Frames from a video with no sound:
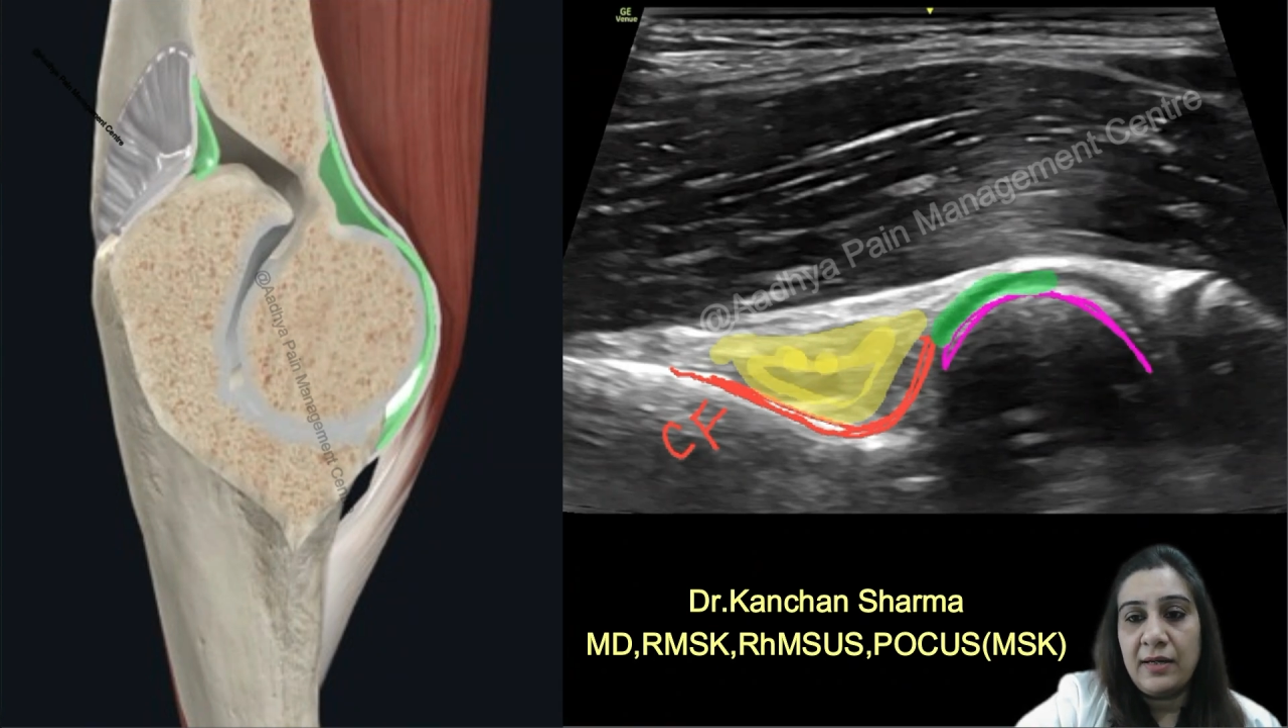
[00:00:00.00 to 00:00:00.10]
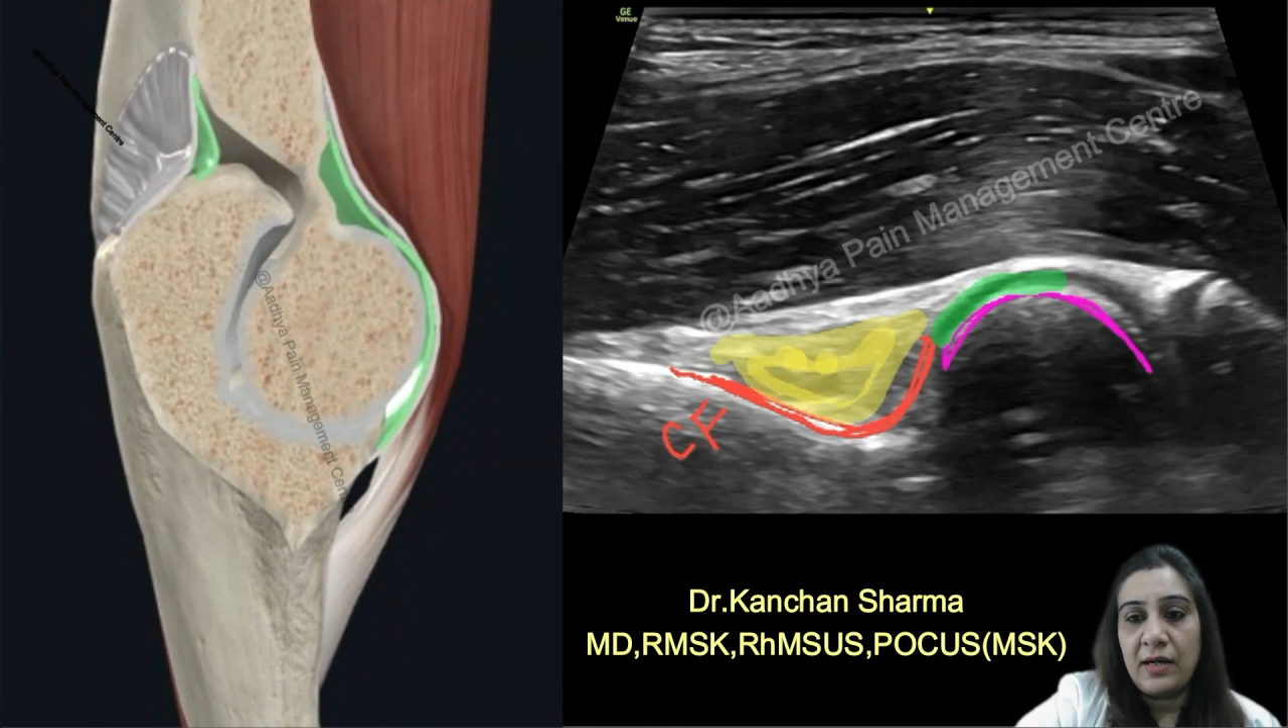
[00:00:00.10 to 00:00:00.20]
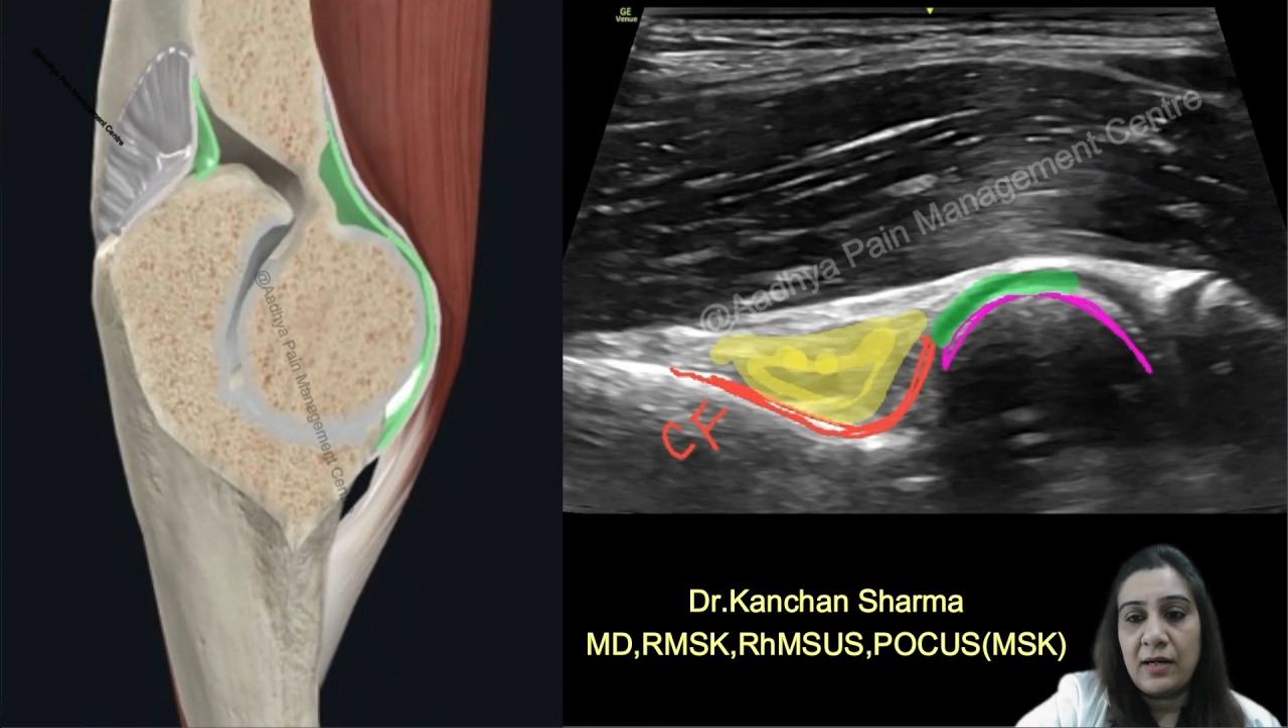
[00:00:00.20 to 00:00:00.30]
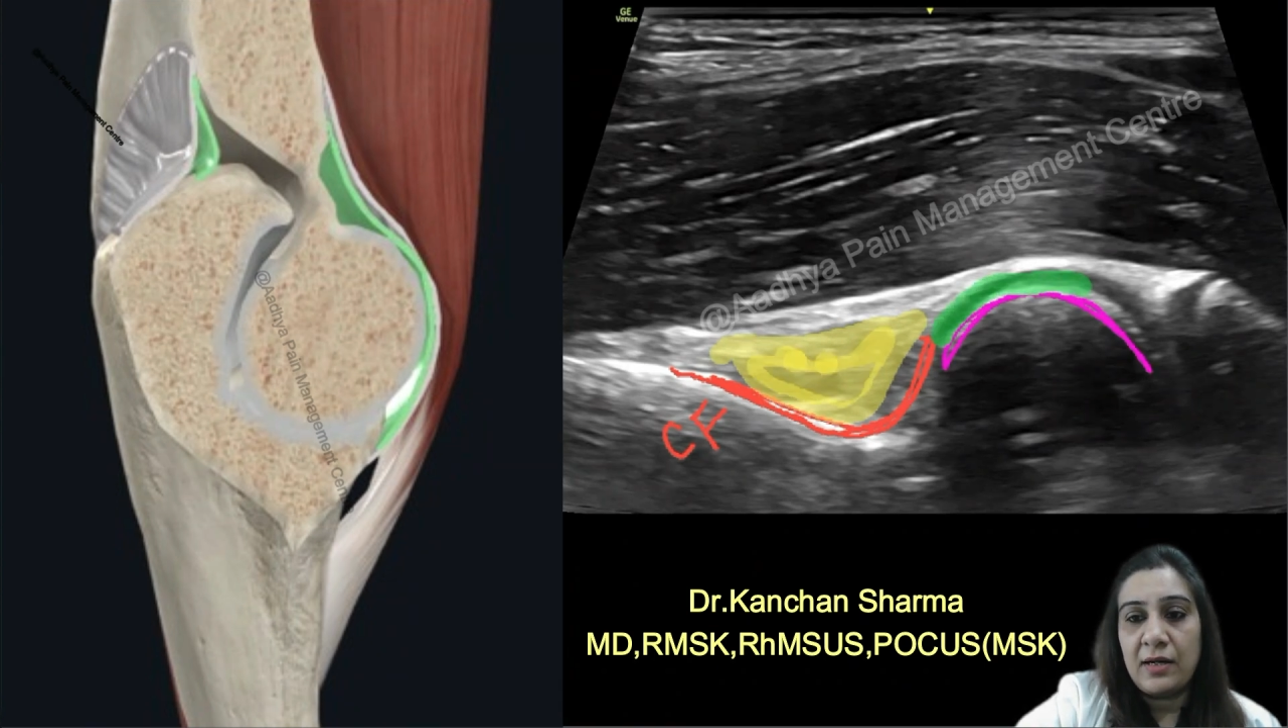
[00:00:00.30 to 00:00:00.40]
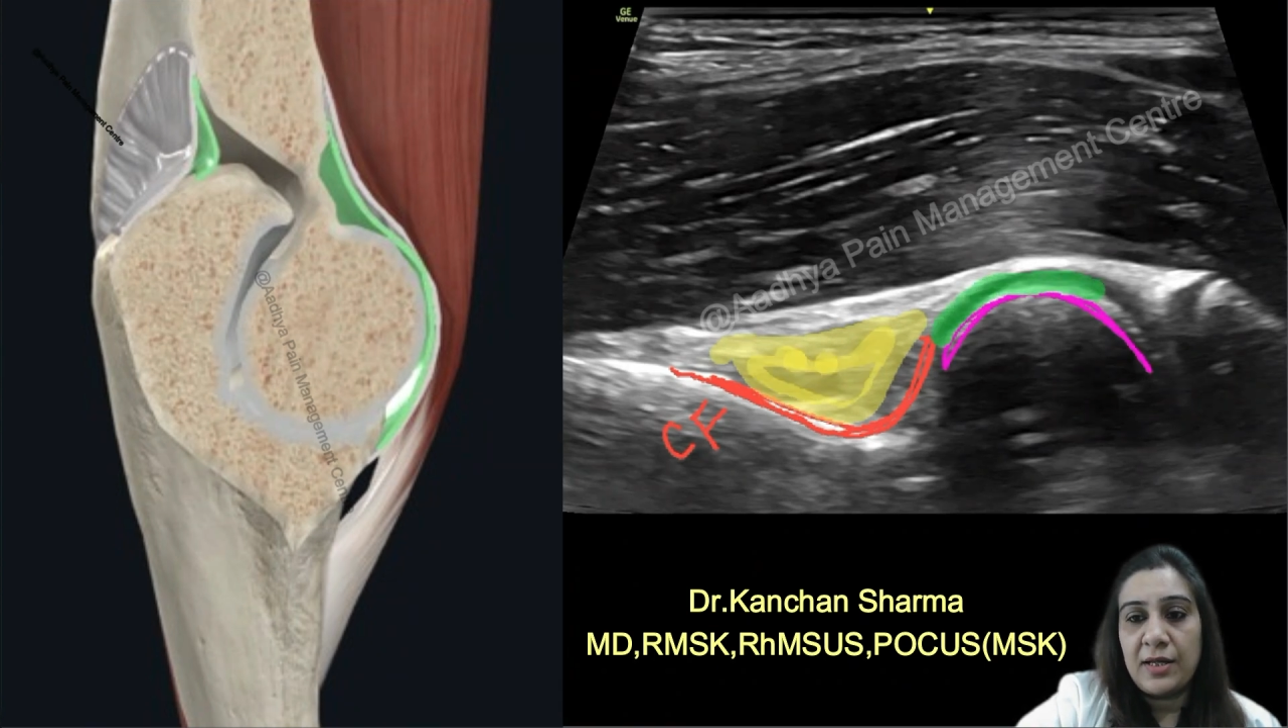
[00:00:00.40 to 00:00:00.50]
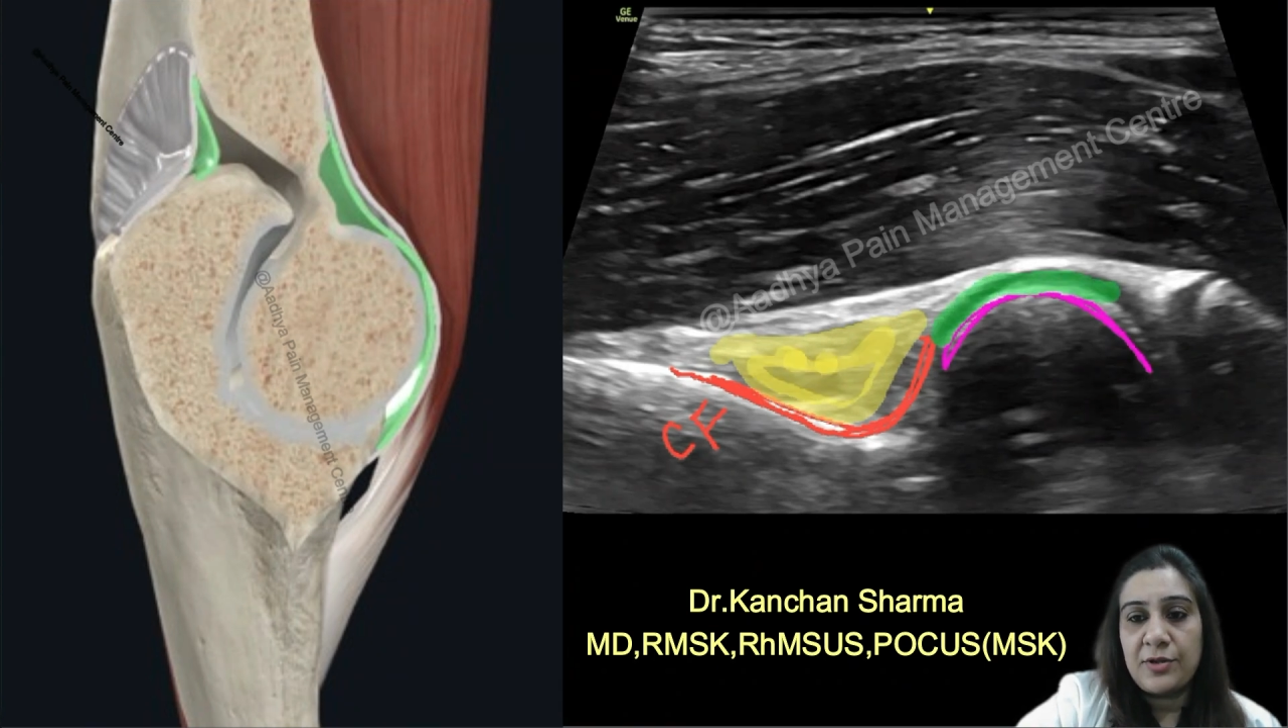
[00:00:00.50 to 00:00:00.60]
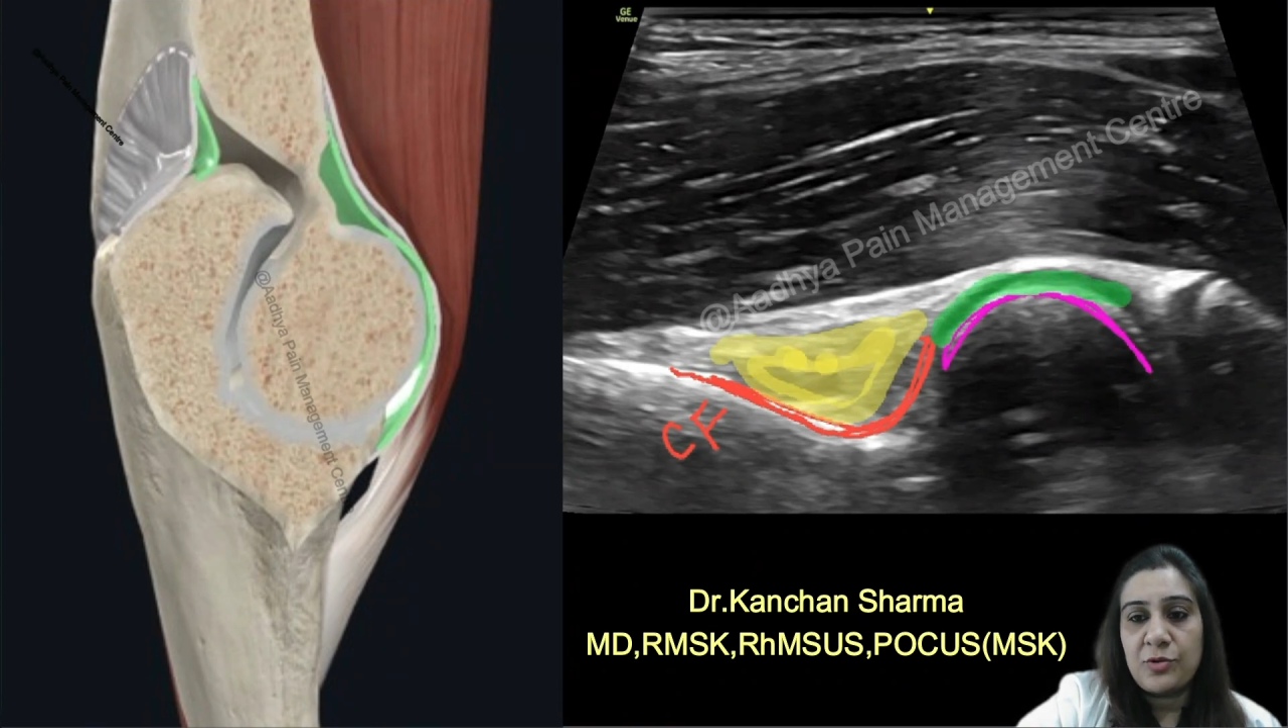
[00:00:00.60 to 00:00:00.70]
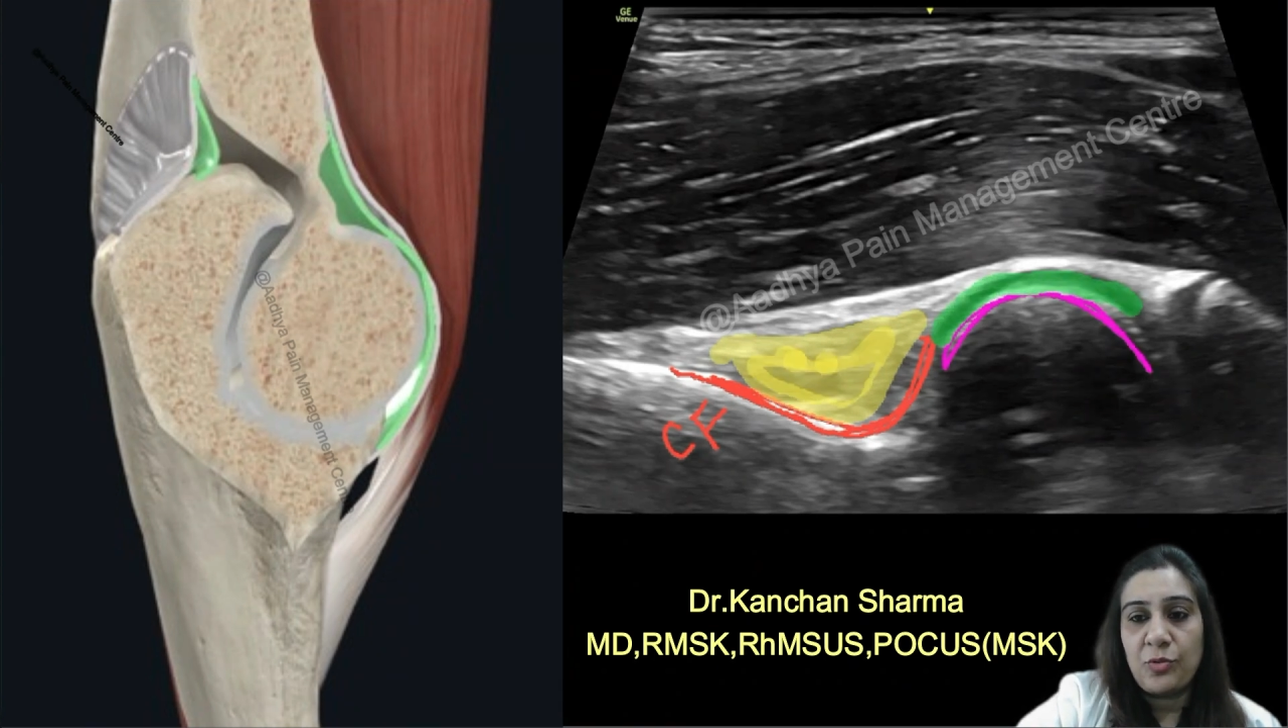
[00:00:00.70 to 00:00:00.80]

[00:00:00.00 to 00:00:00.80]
cartilage